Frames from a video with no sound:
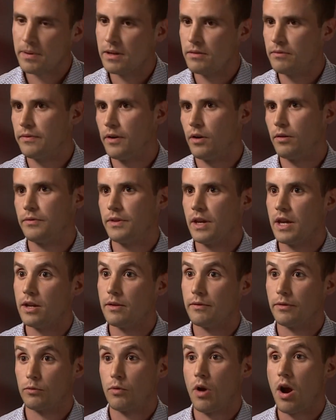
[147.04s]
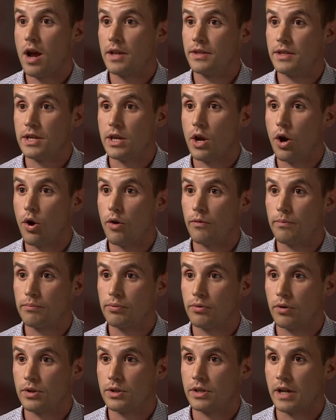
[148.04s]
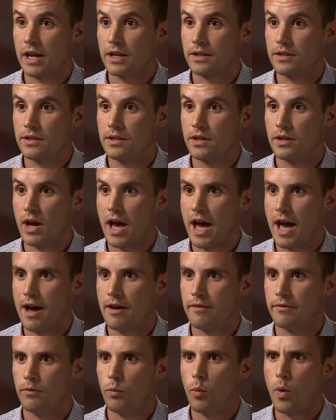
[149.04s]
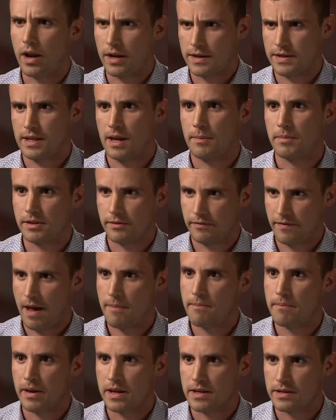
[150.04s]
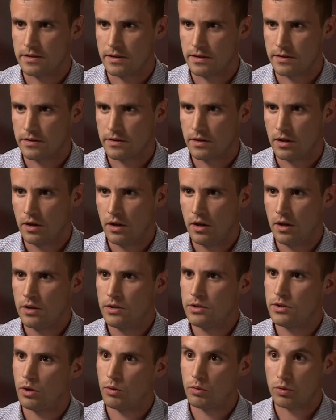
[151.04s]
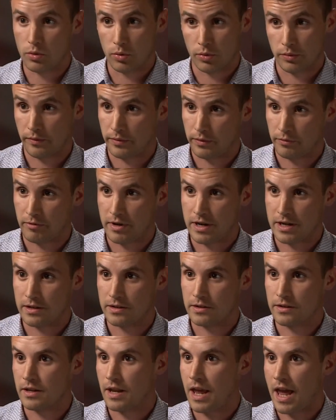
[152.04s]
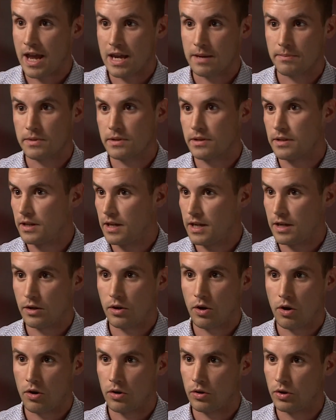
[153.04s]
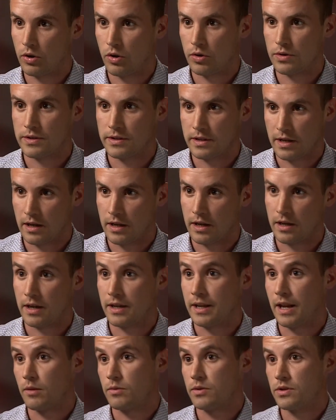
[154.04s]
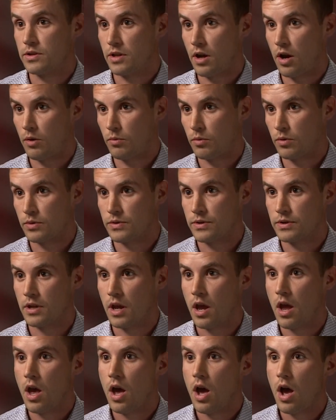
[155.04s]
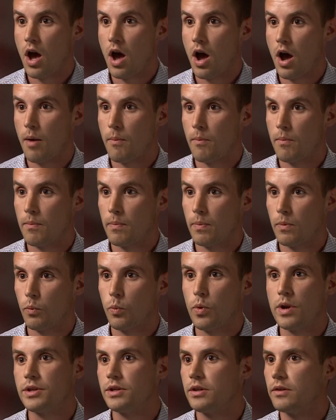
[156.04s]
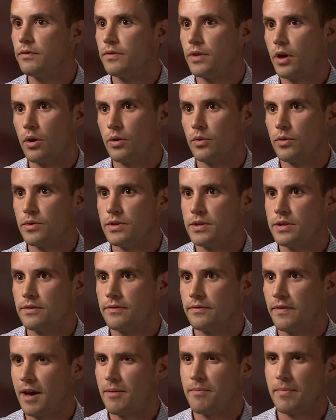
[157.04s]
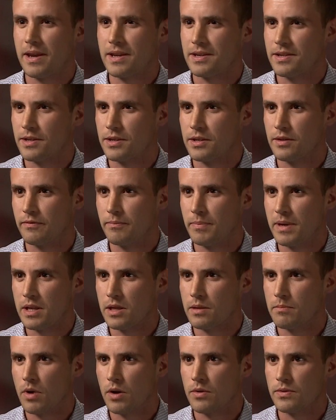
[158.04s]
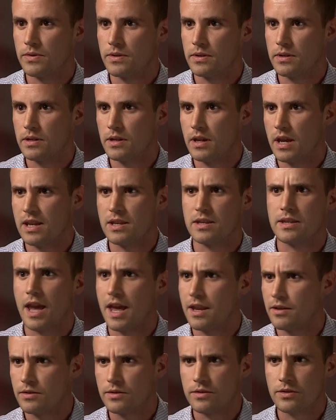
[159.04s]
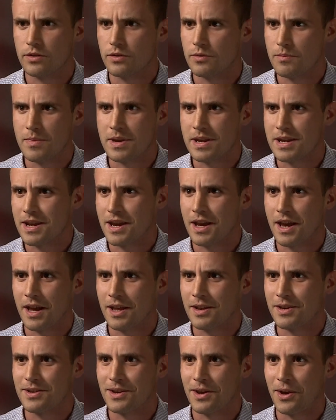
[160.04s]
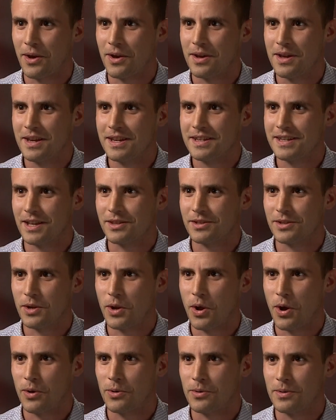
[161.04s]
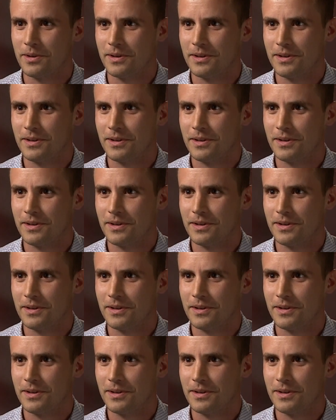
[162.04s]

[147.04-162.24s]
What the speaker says: been involved in a variety of projects that have well-established fan bases. So Lord of the Rings and Apes, King Kong, Godzilla, and now Star Wars. Which of those fan bases have been the most intense to meet and get to know?